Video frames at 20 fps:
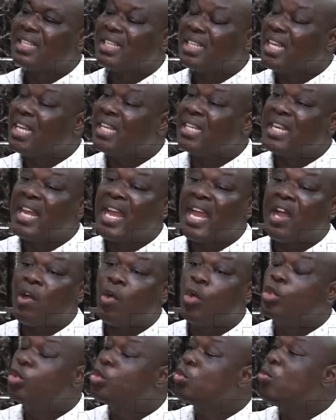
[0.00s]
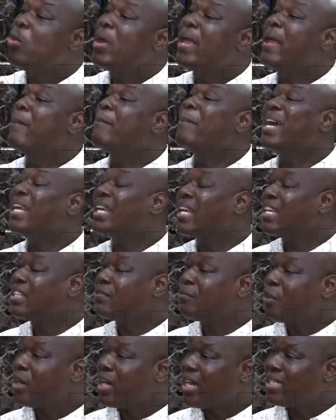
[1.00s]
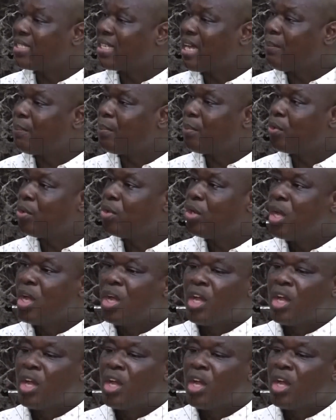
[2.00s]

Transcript: in Ojuwoye market, for example,